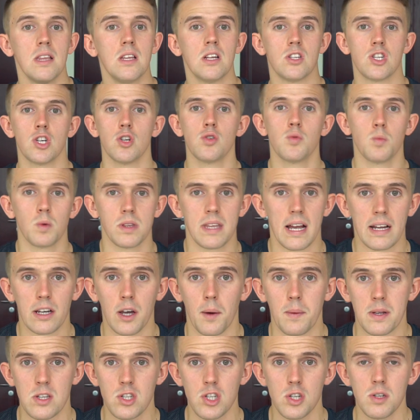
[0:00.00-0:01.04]
The children would then
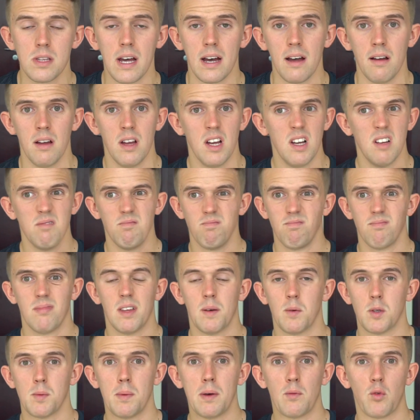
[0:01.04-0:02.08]
go and do that, it
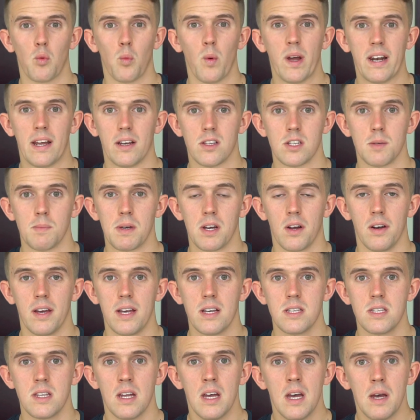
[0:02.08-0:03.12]
was a bit of a winner, to be
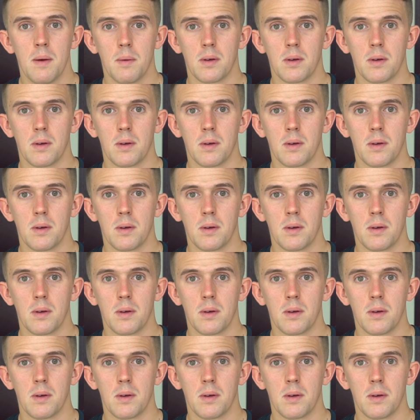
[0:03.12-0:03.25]
honest,